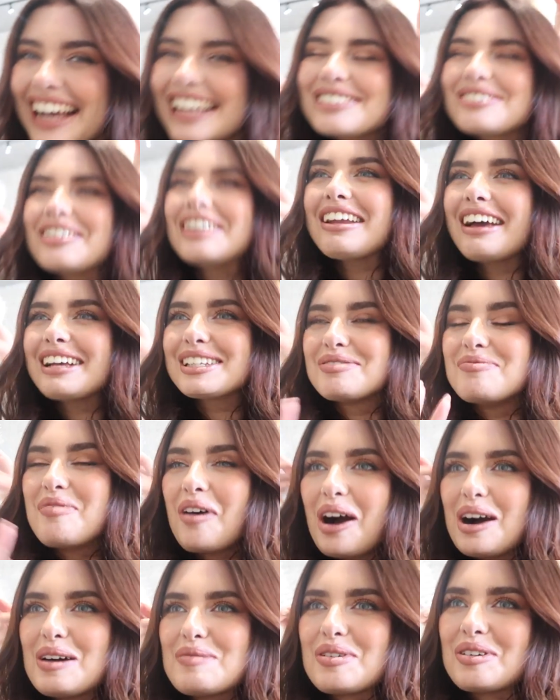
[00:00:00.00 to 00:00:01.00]
It's really nice
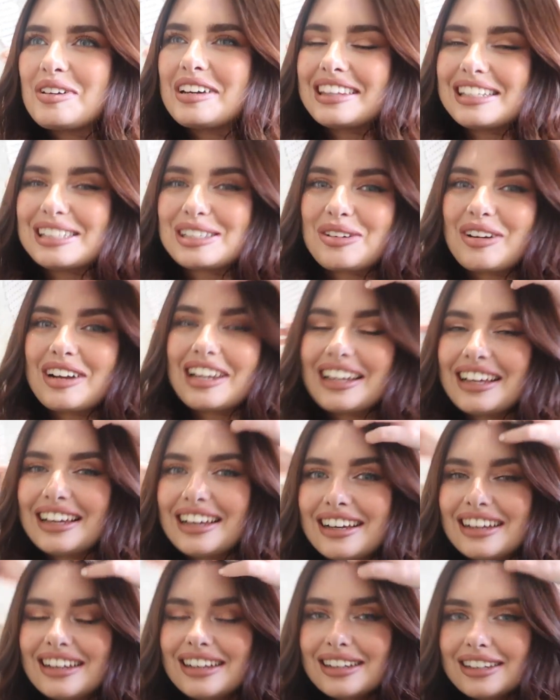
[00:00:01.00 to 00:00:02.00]
marble in the
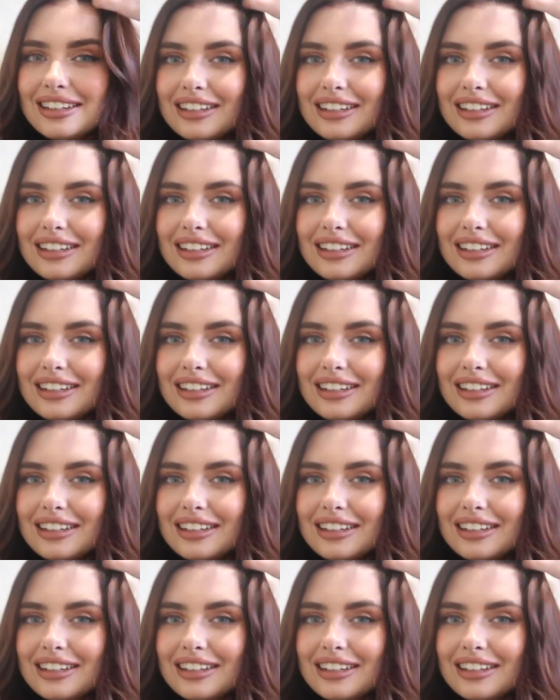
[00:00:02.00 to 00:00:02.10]
toilet.